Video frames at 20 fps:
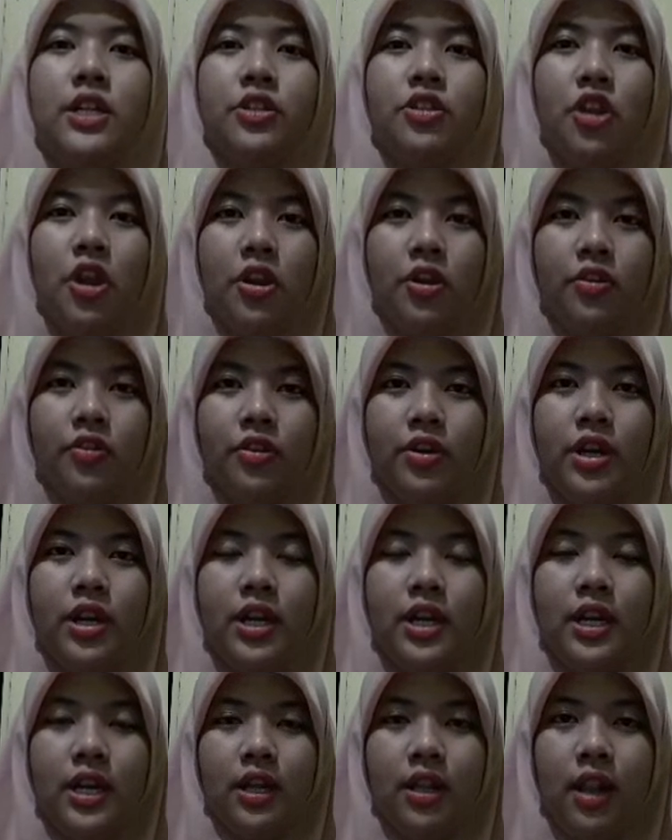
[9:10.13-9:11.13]
their
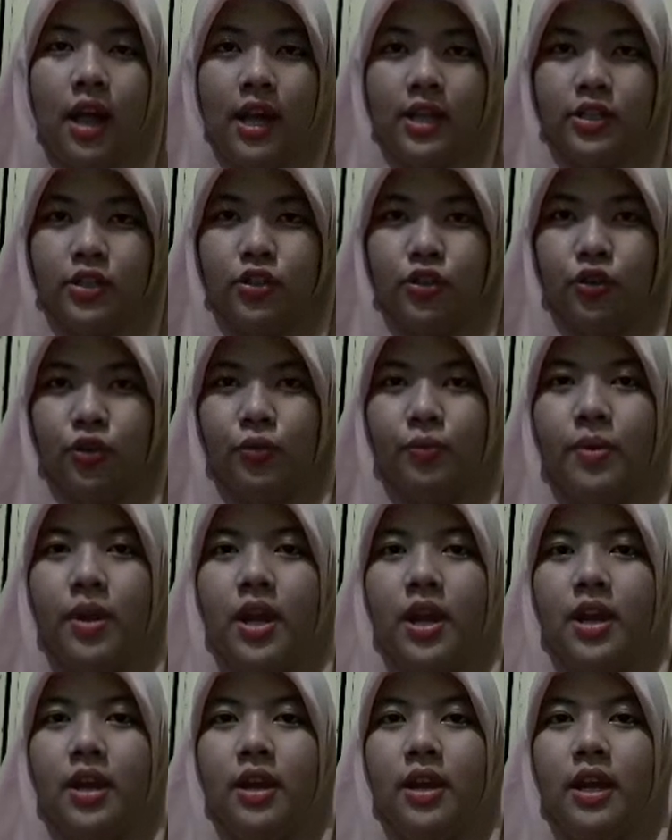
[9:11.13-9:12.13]
classroom.
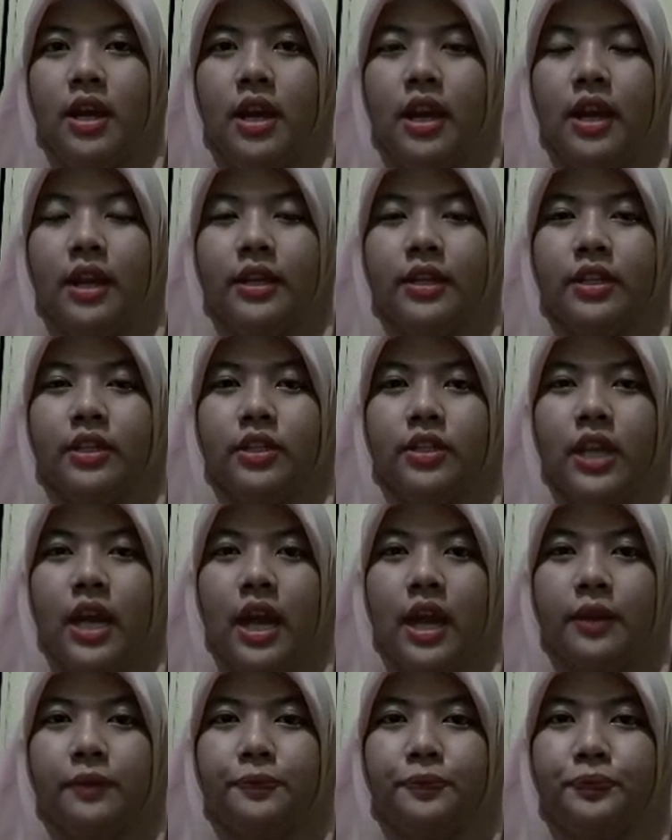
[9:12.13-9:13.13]
And
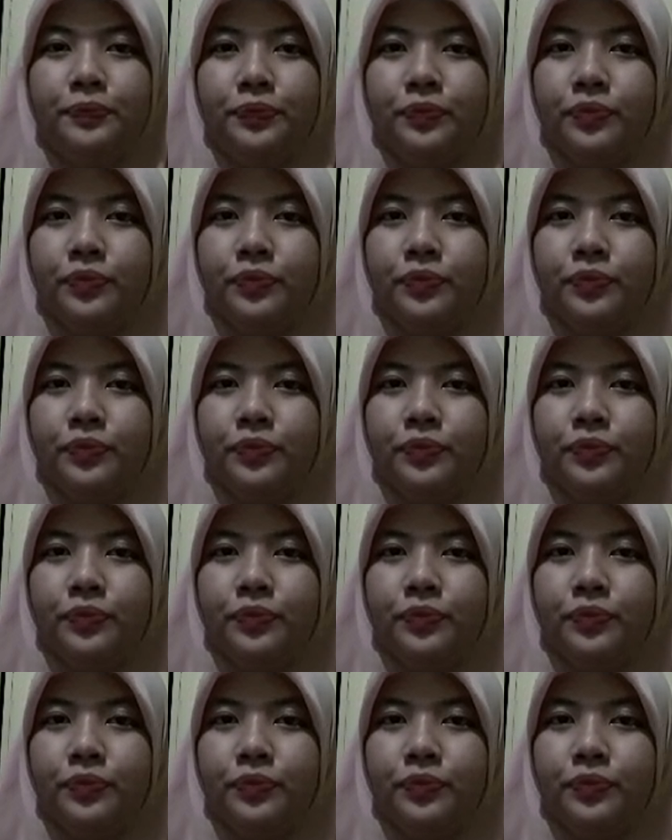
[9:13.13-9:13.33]
then